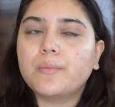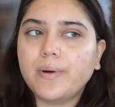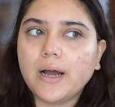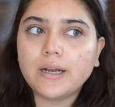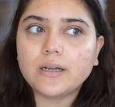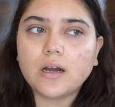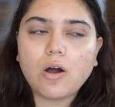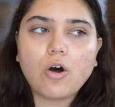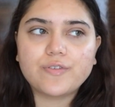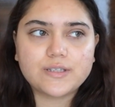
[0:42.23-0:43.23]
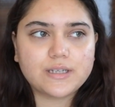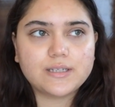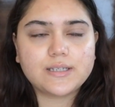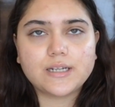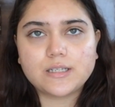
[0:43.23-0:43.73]
But obviously,
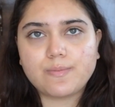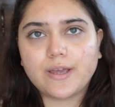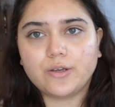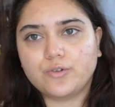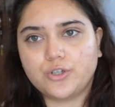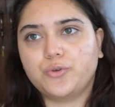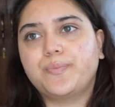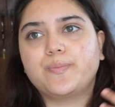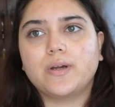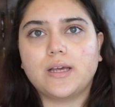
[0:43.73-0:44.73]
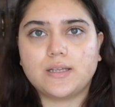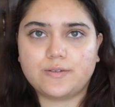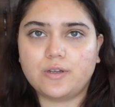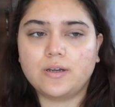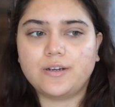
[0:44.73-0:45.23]
since my YouTube
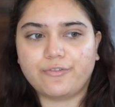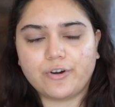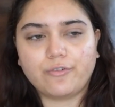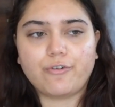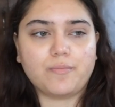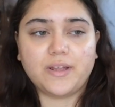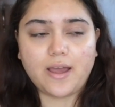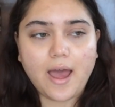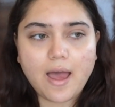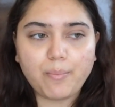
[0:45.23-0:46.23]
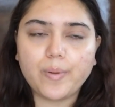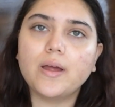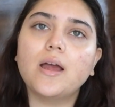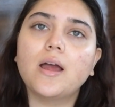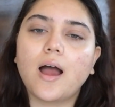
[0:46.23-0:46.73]
is different from the app,
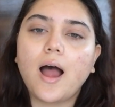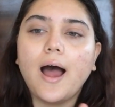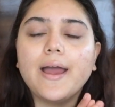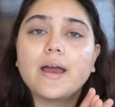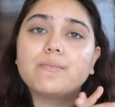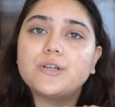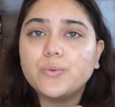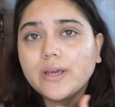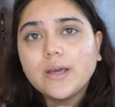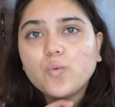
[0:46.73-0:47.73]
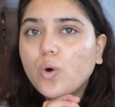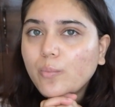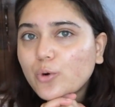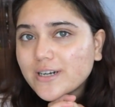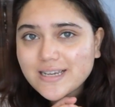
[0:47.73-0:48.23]
I am doing it
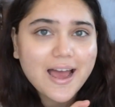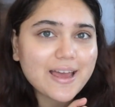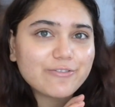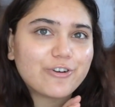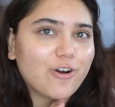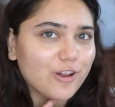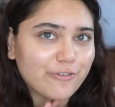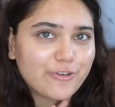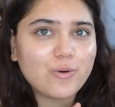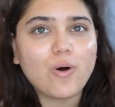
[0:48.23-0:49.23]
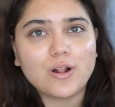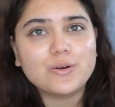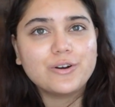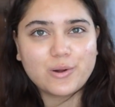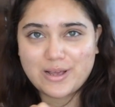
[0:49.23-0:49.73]
one more time for all of you all
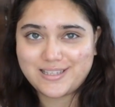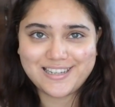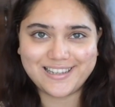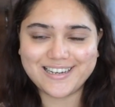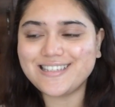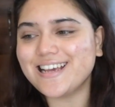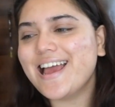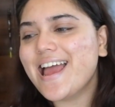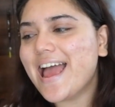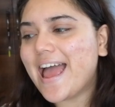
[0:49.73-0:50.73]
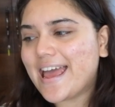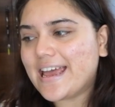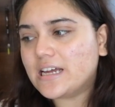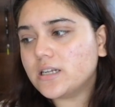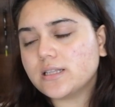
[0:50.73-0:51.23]
who requested this,
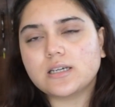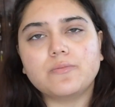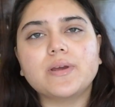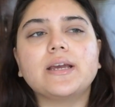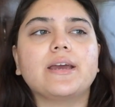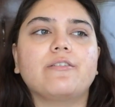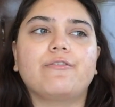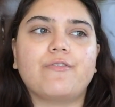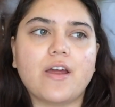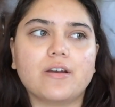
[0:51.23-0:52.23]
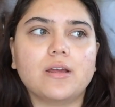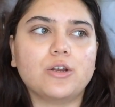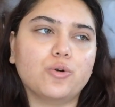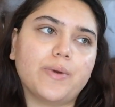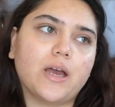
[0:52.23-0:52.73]
and it's gonna be a very
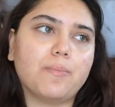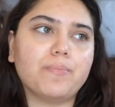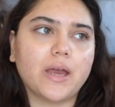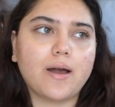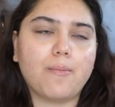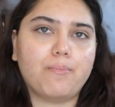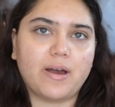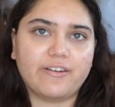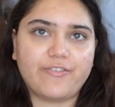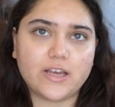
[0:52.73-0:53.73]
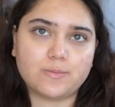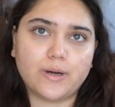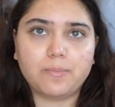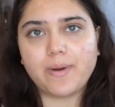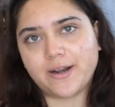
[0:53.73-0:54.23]
no makeup my face
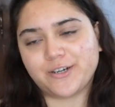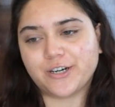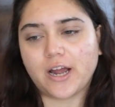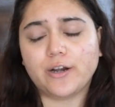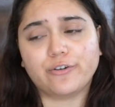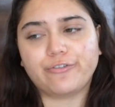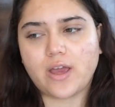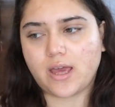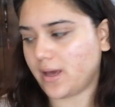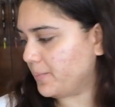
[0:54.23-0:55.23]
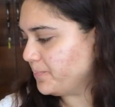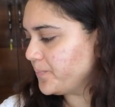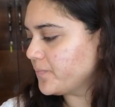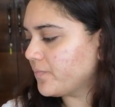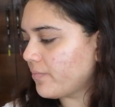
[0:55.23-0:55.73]
but better kind of a
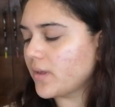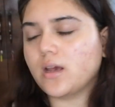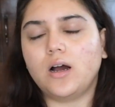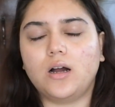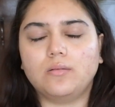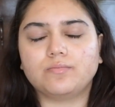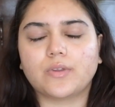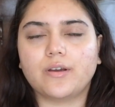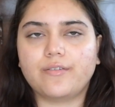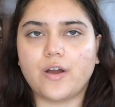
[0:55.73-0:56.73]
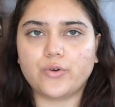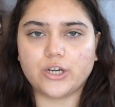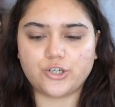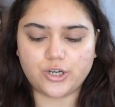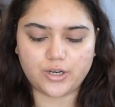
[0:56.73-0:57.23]

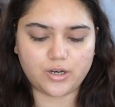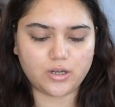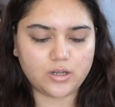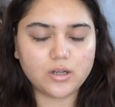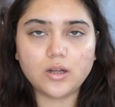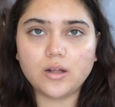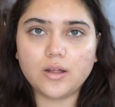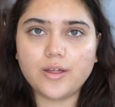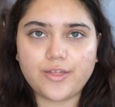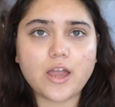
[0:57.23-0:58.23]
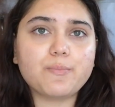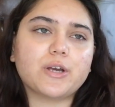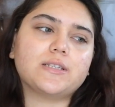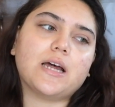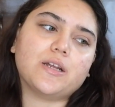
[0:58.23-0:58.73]
foundation thing,
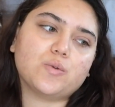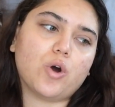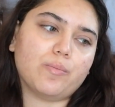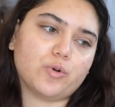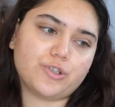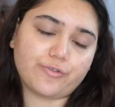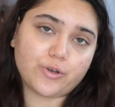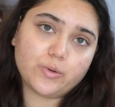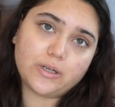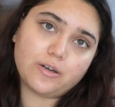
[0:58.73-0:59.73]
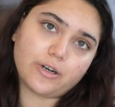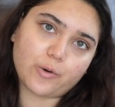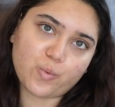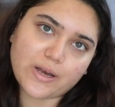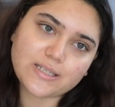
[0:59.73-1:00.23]
because that is what most of you
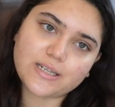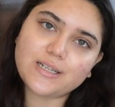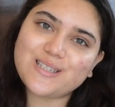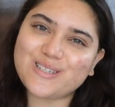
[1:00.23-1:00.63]
requested.